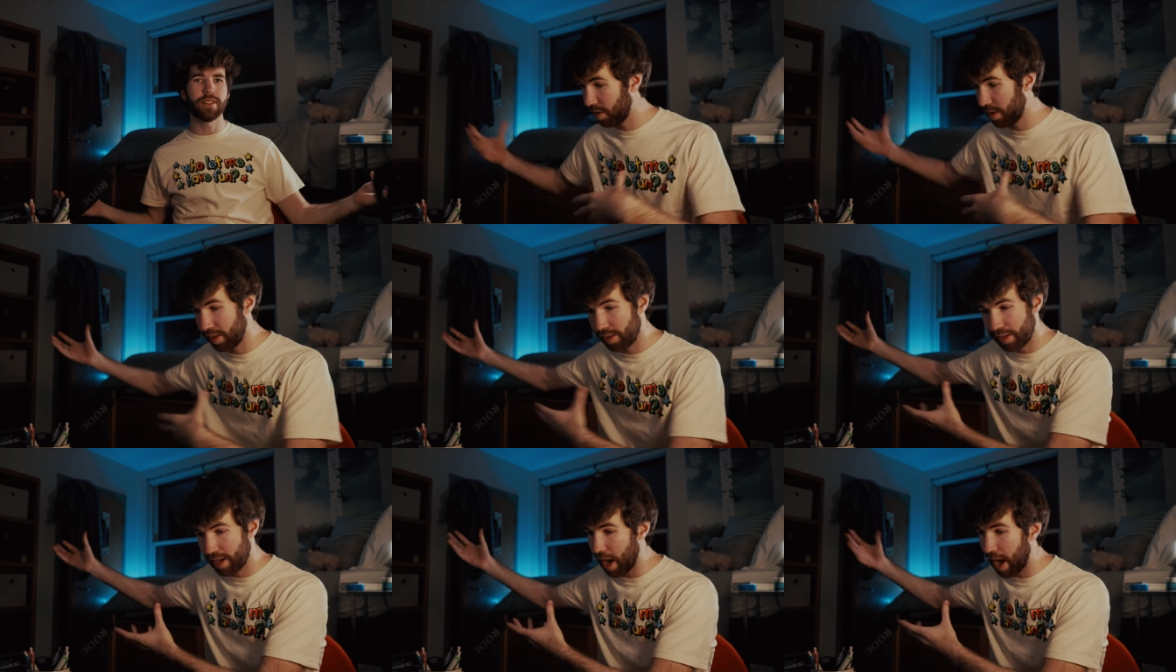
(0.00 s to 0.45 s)

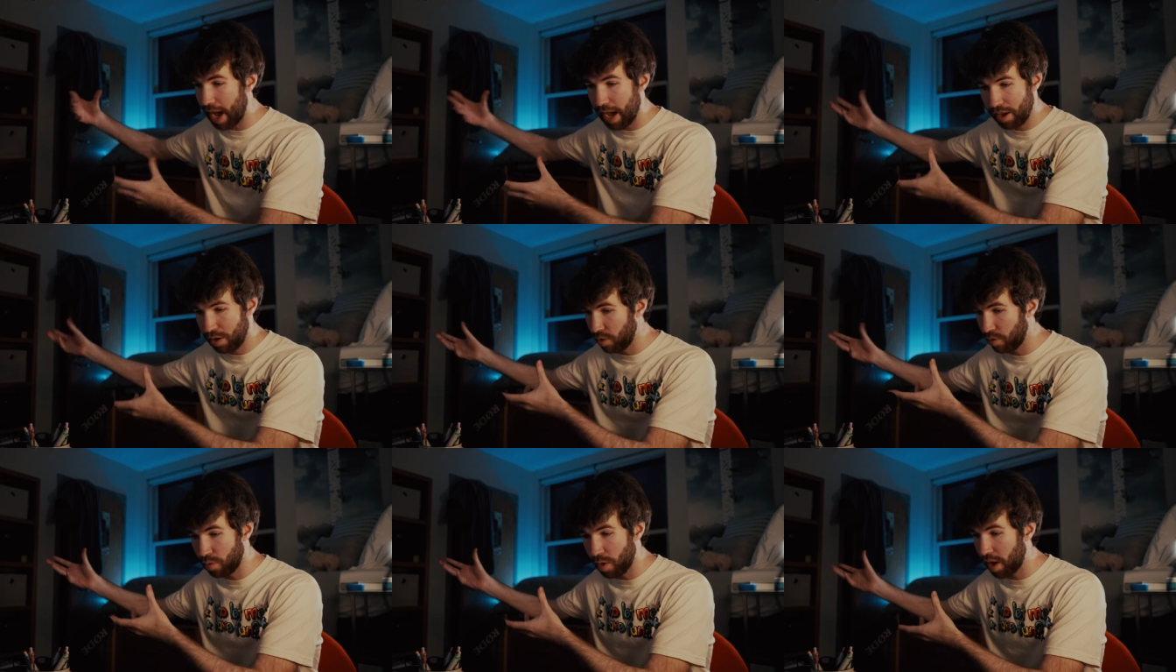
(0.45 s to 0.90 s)
This guy
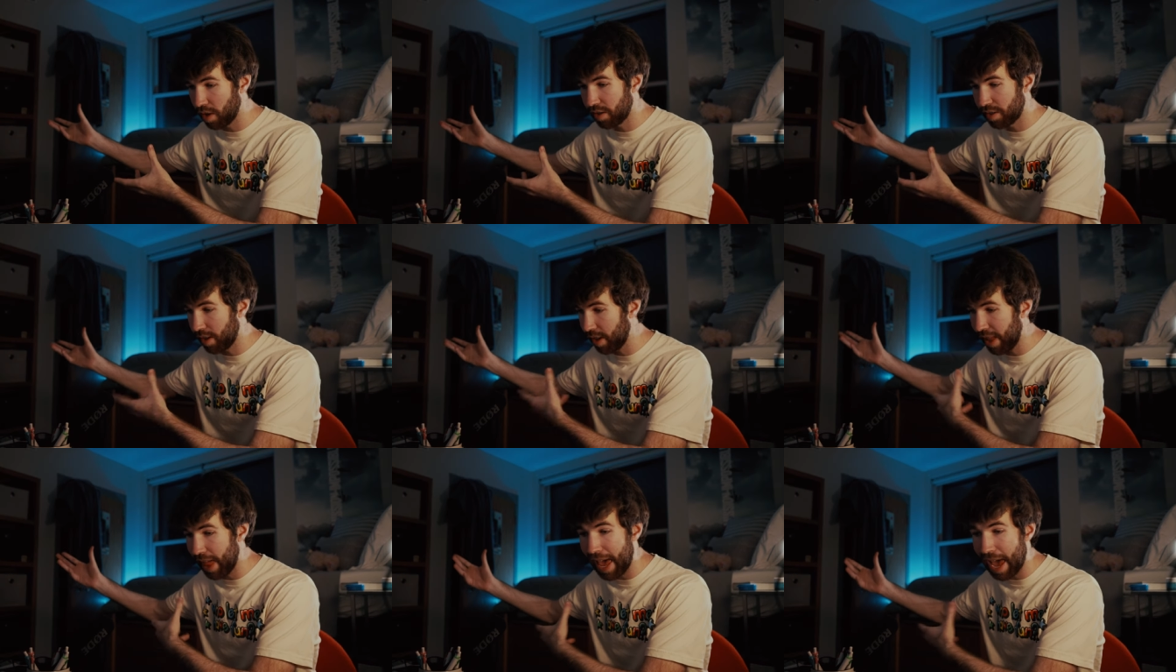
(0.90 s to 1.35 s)
who runs
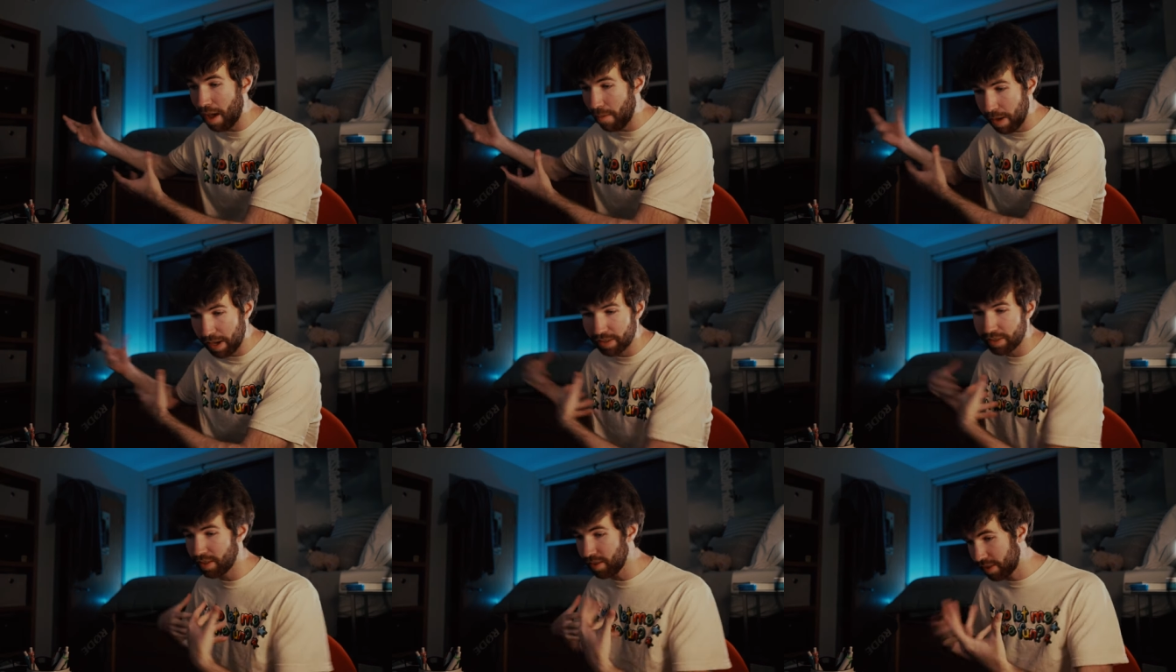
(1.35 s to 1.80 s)
the lab
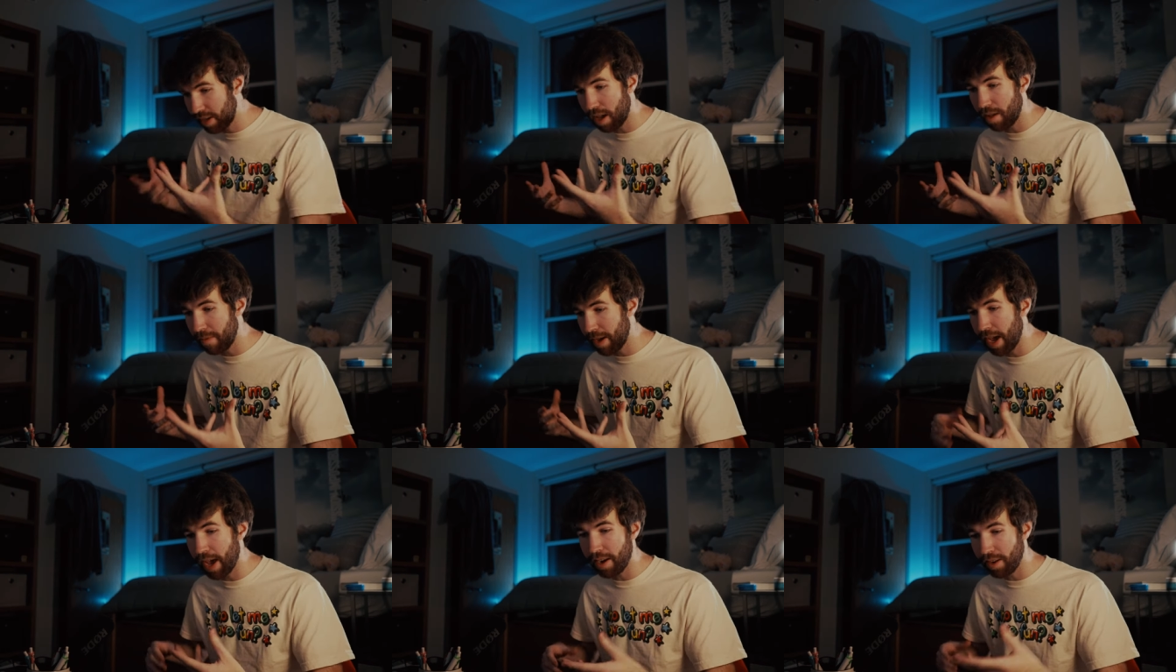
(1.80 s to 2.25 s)
has to tell
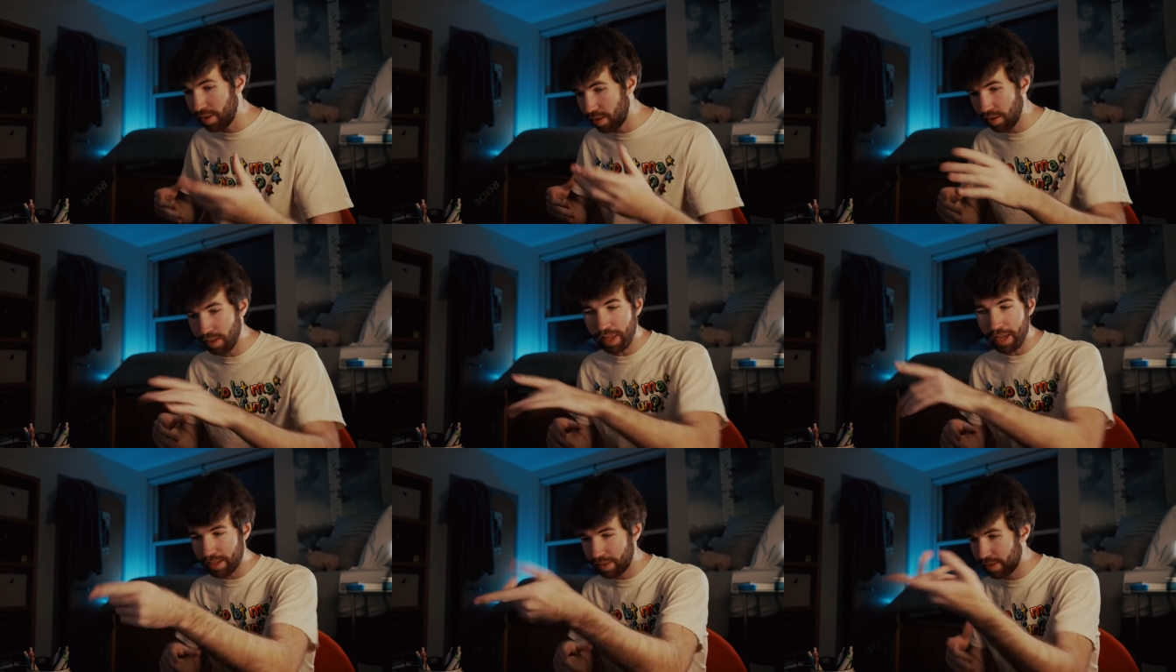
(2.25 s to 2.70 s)
me how to do it,
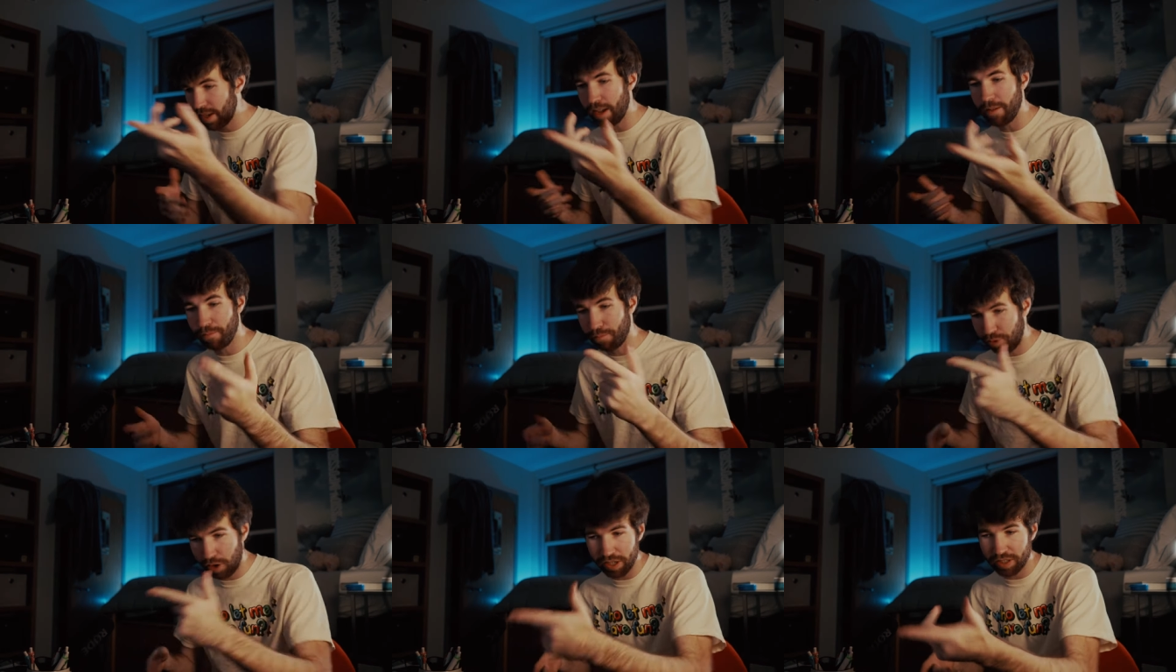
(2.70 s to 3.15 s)
like
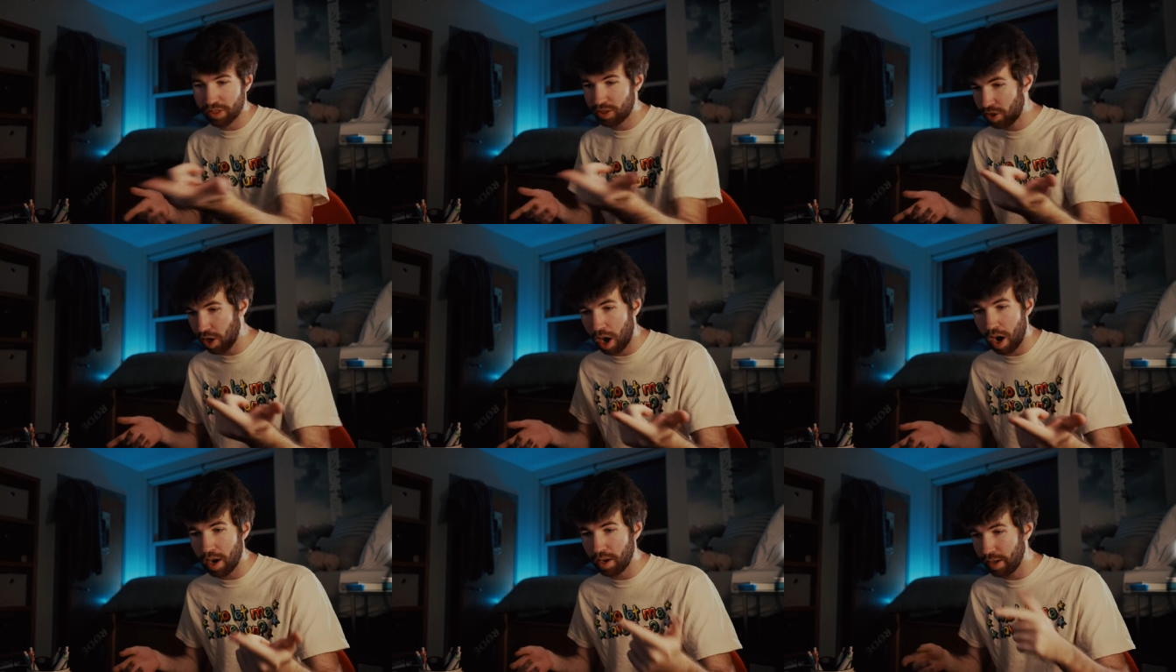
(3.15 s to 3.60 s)
press
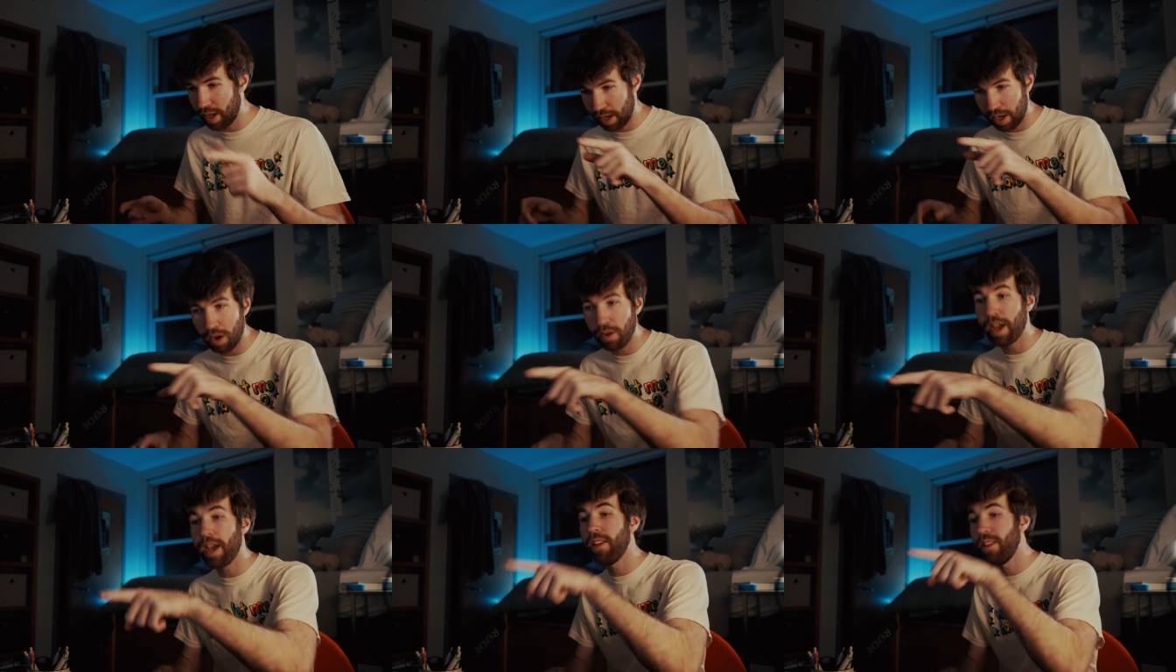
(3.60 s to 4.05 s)
start, like,
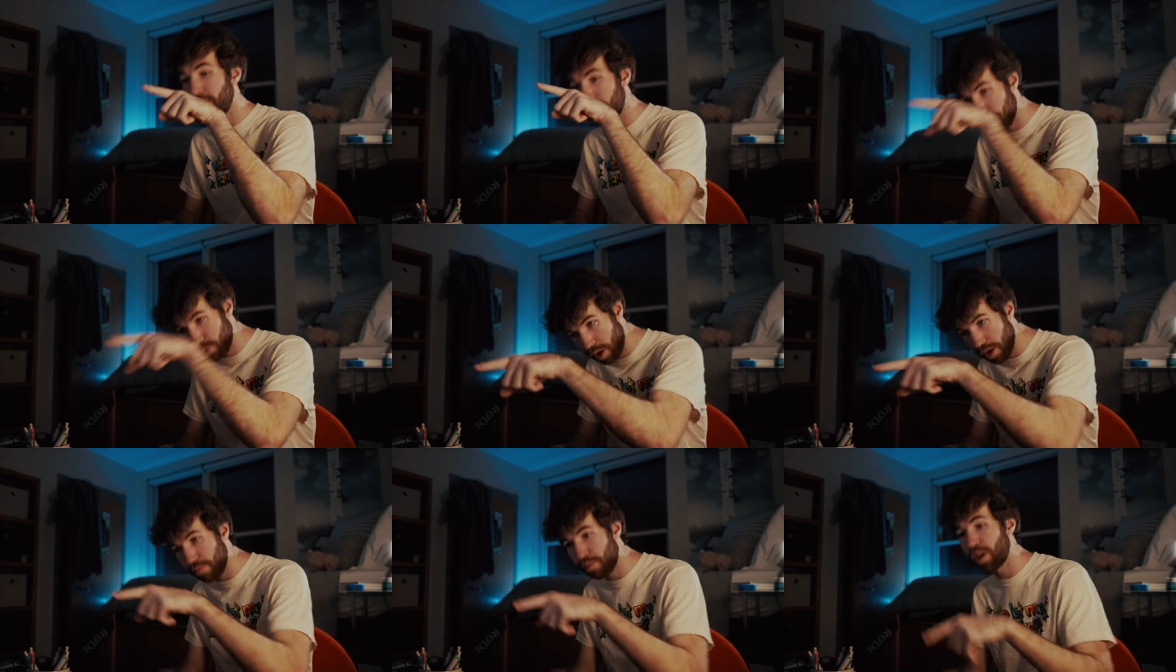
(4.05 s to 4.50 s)
okay, this is
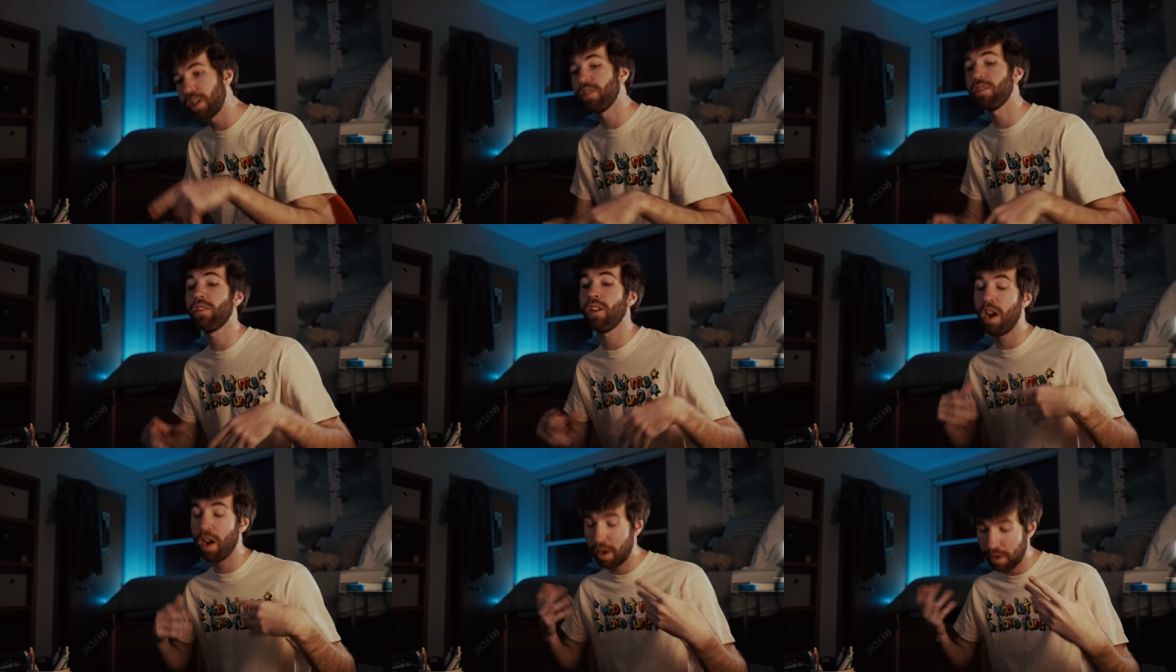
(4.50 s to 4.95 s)
where you press
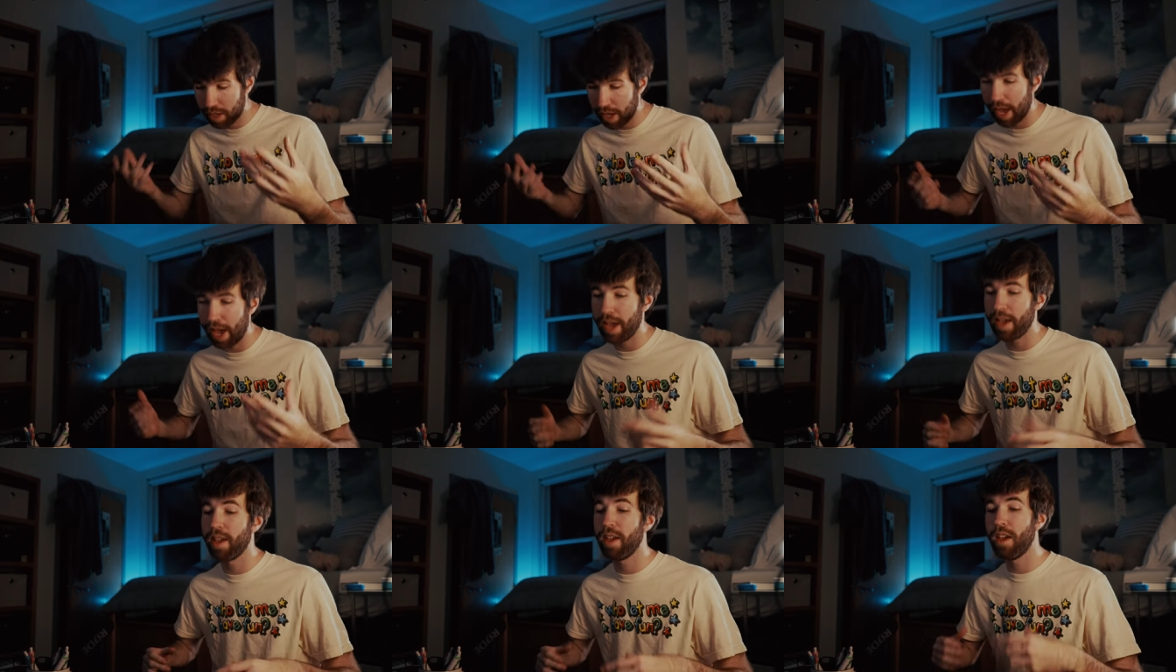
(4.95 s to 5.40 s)
start,
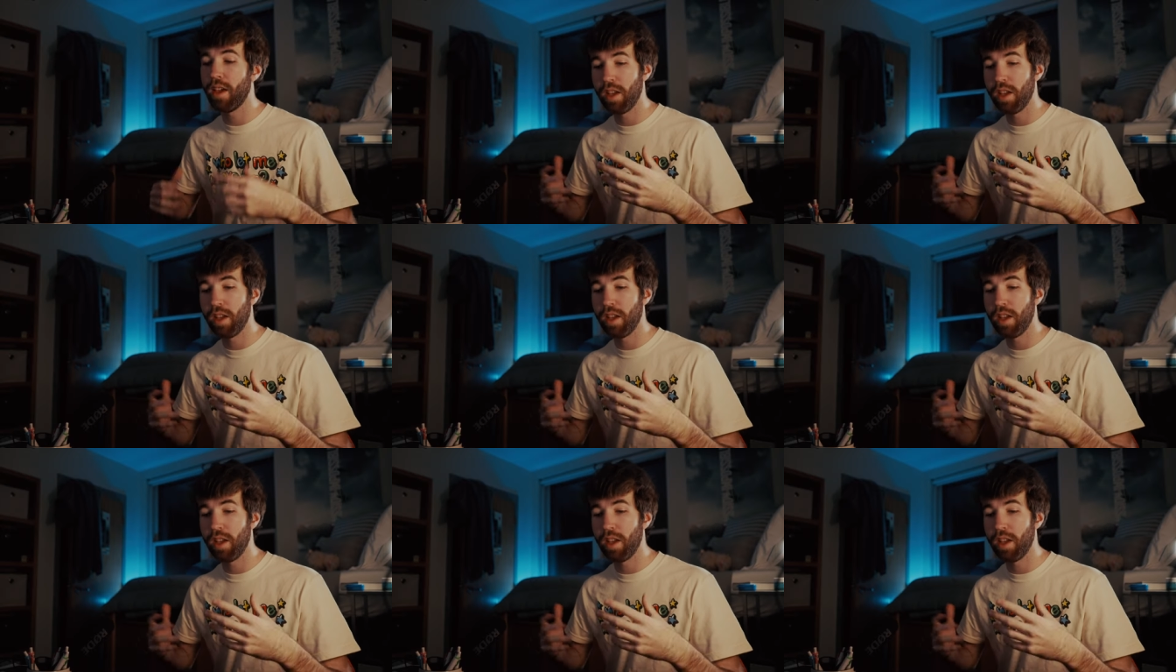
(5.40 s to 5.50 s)
okay.